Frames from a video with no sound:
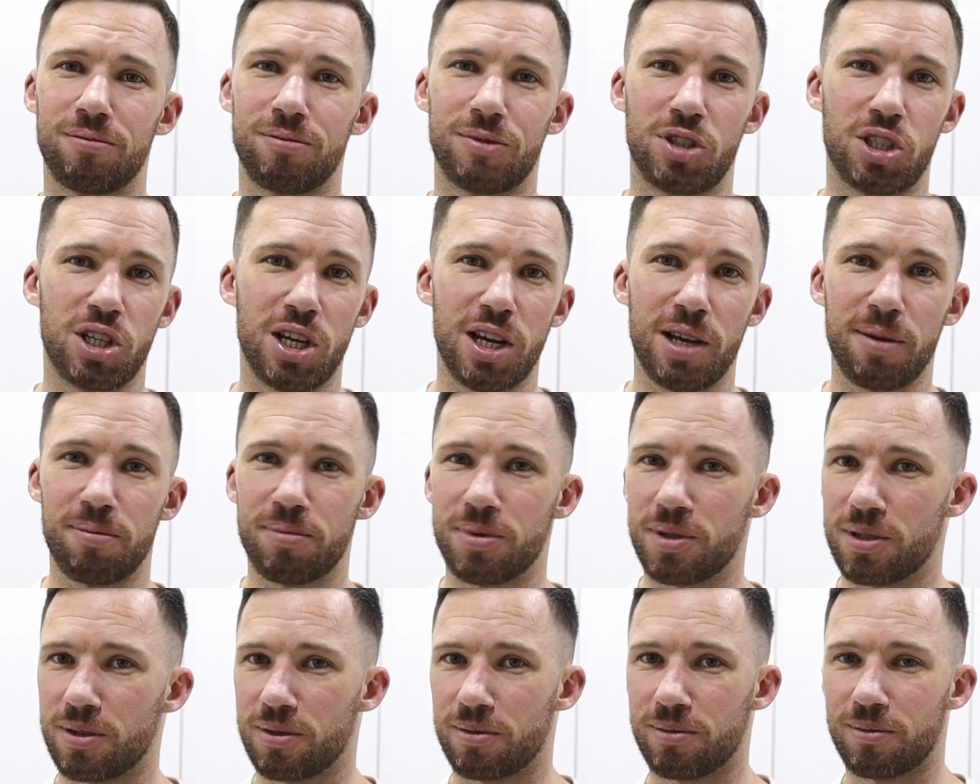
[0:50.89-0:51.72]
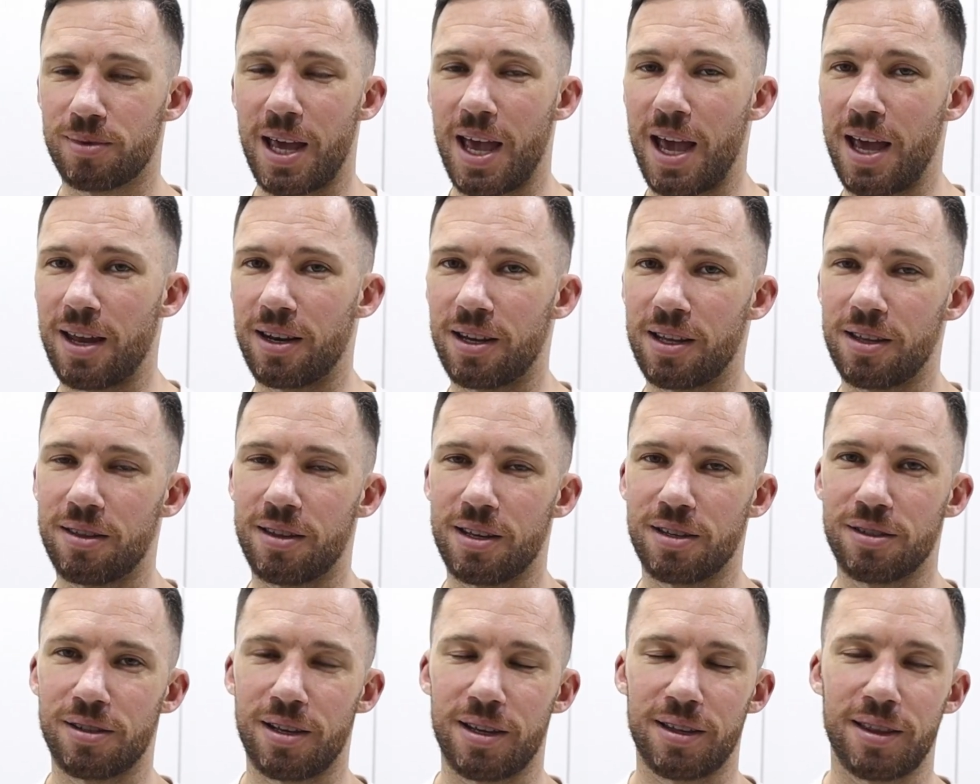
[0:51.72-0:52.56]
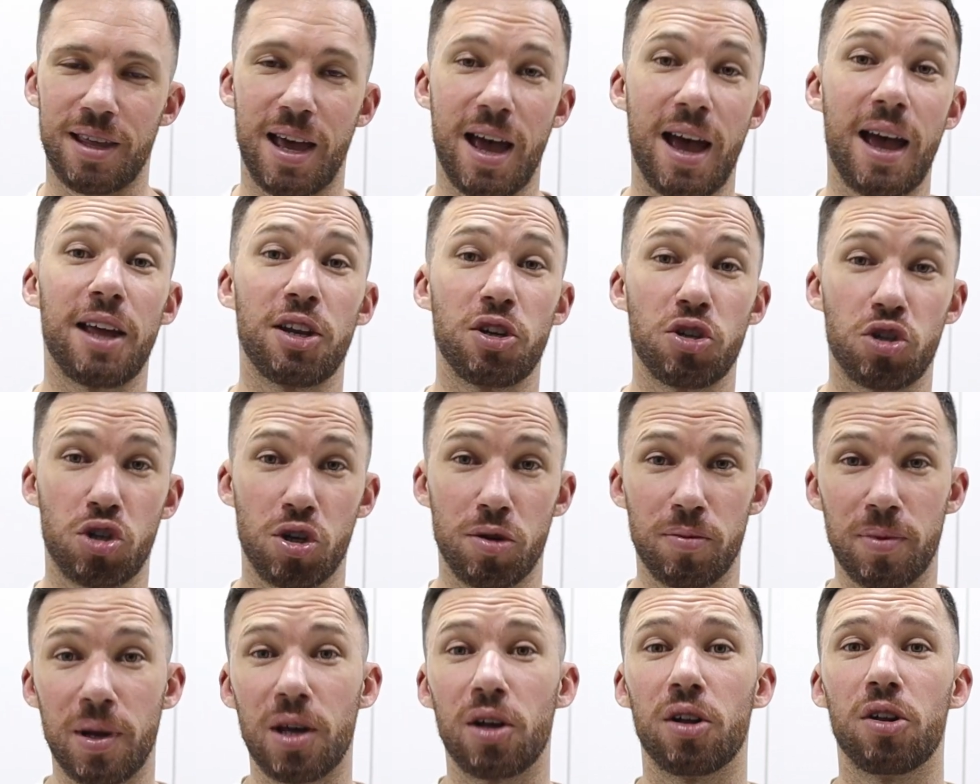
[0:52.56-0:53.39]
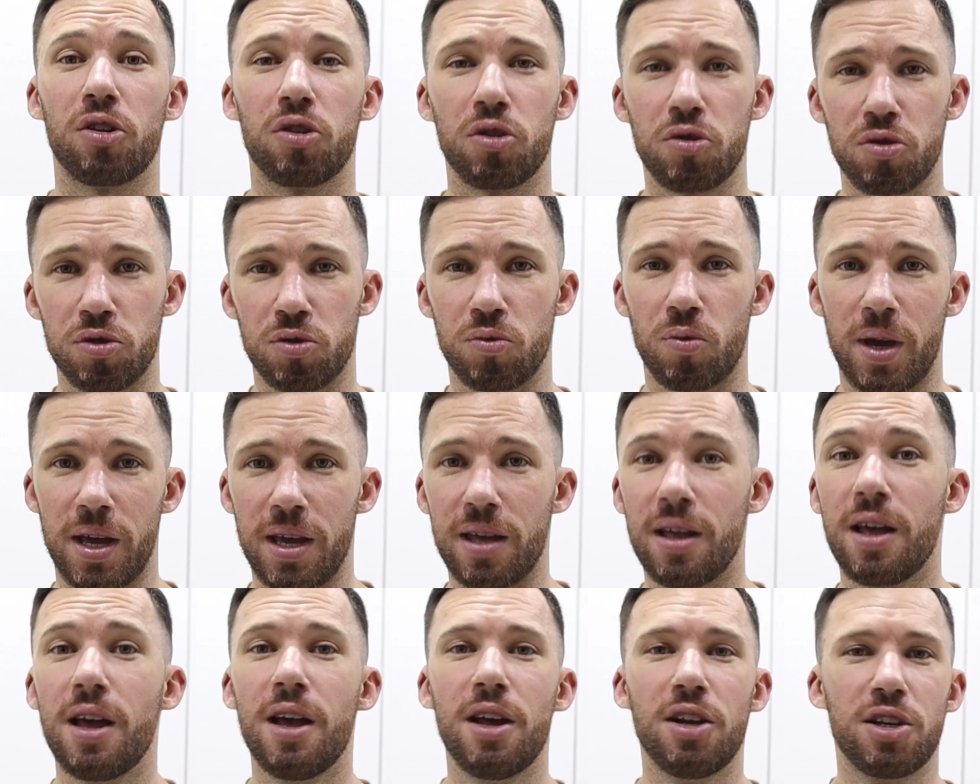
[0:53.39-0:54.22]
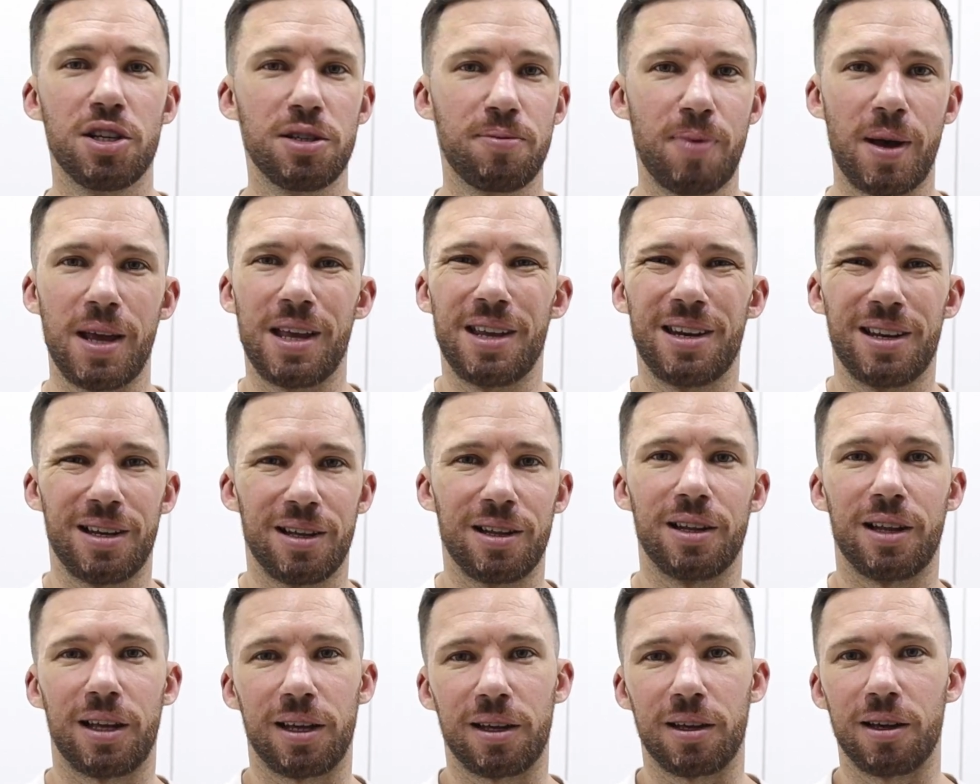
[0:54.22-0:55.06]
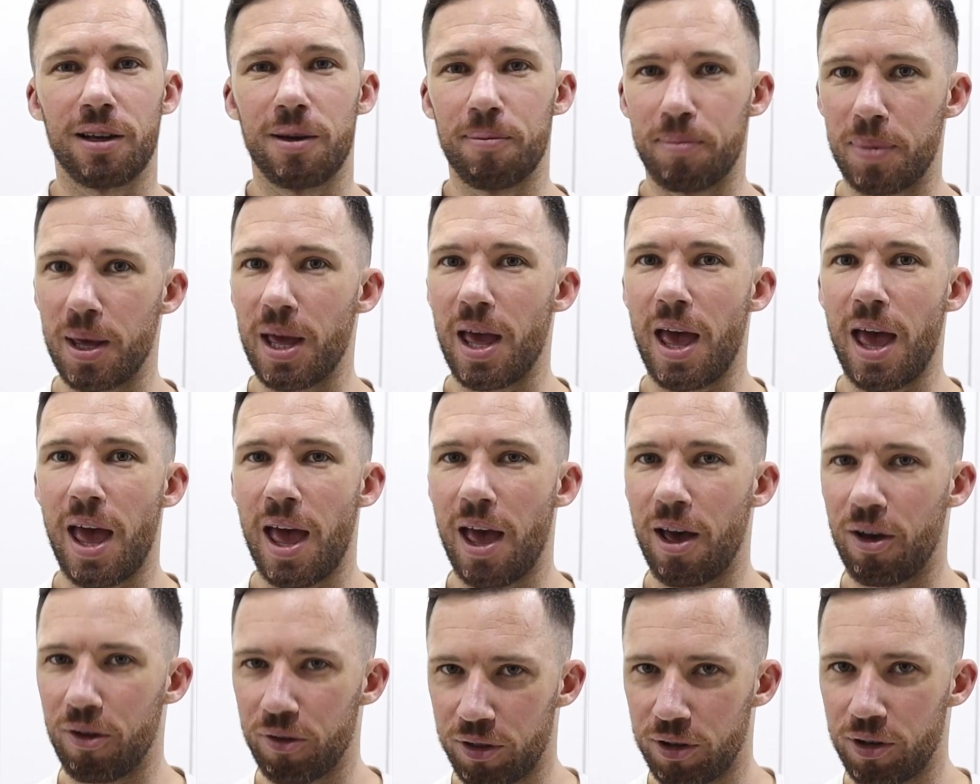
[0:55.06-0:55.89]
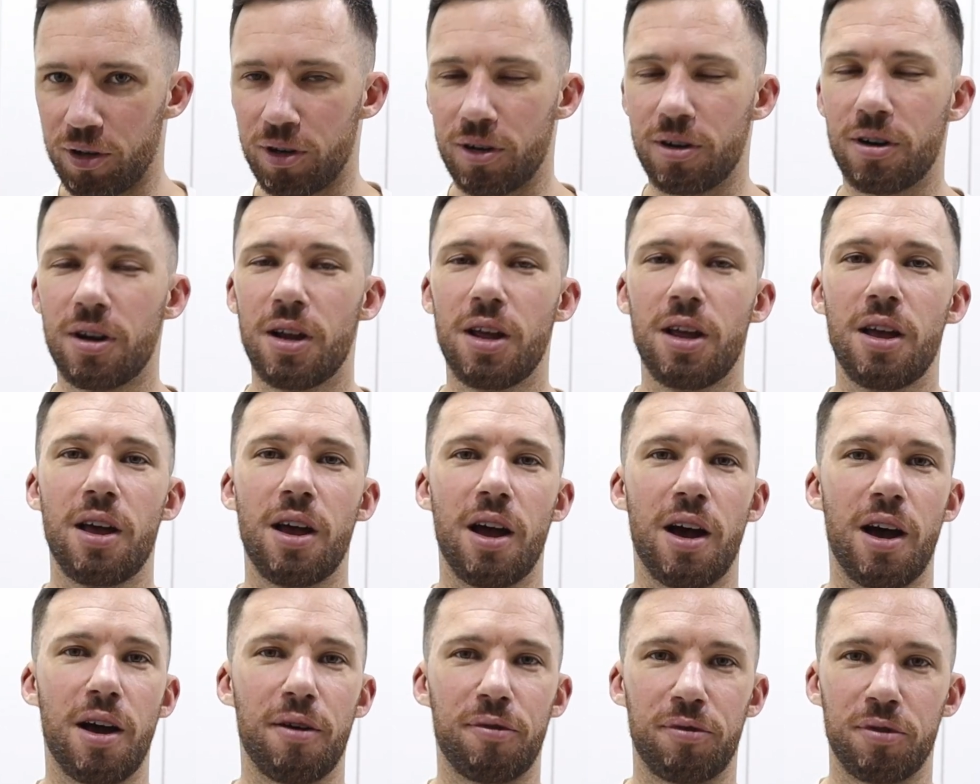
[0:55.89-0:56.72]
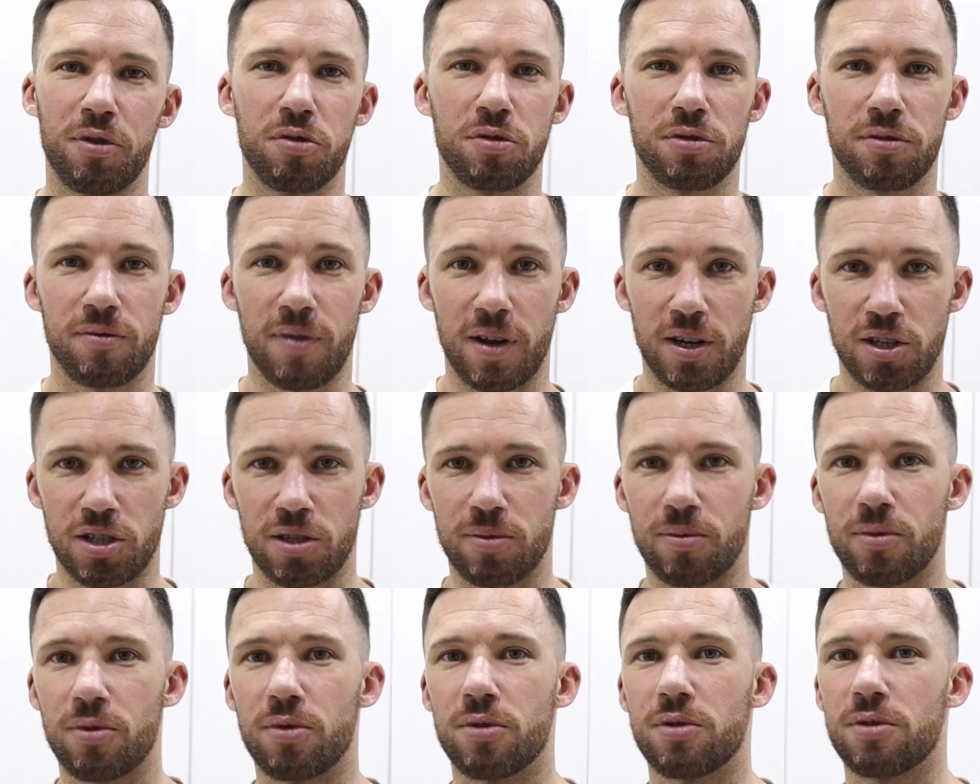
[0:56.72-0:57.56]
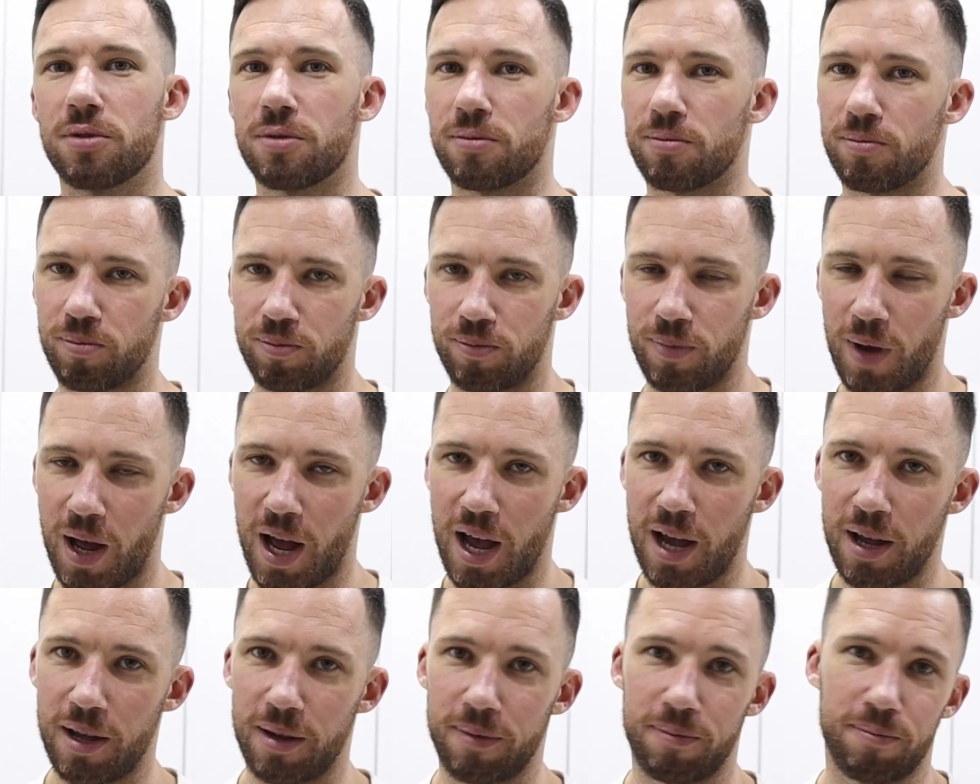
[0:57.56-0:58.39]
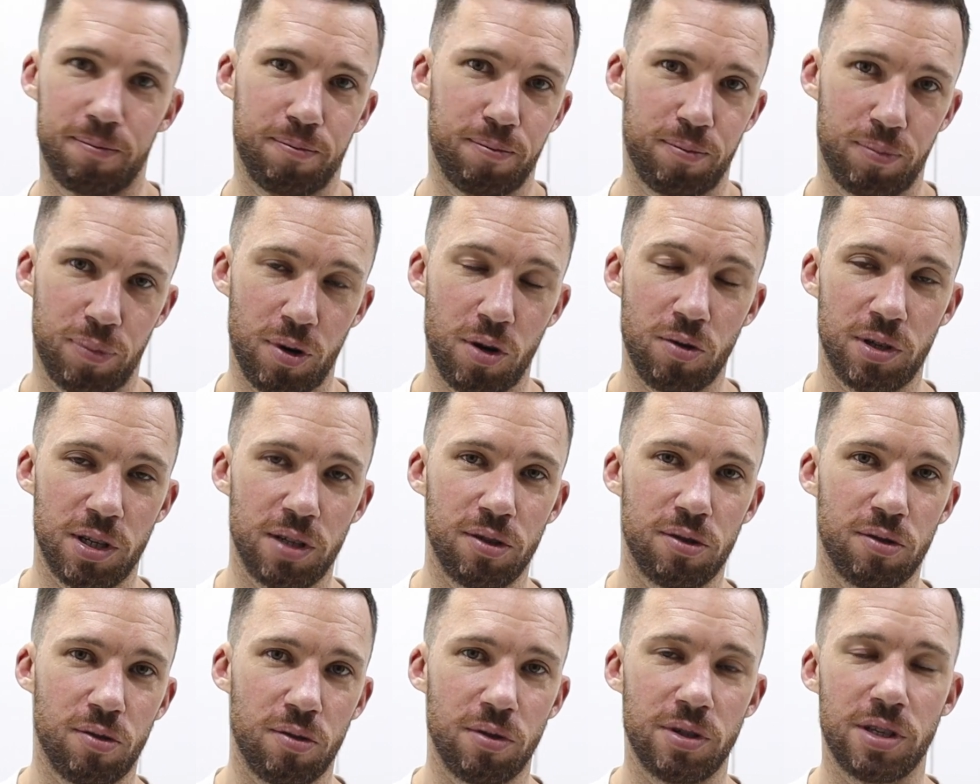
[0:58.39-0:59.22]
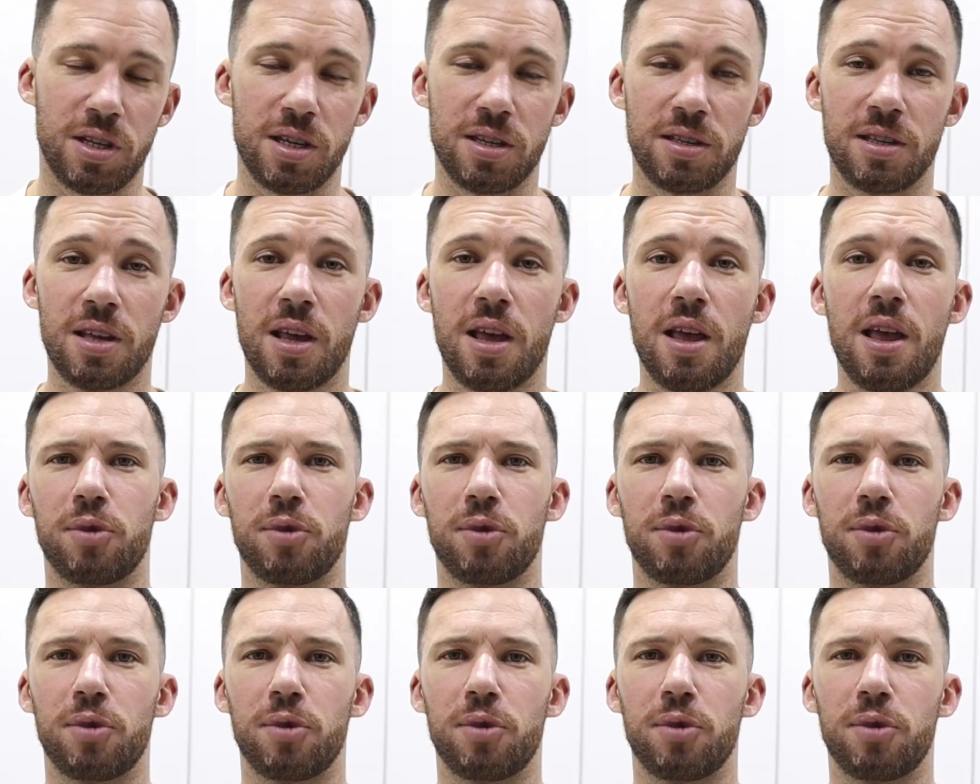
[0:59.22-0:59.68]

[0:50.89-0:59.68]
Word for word: chips, candy, things like that, and you should be able to lose weight just by eating like a bit healthier uh, fruits, vegetables, high protein sources.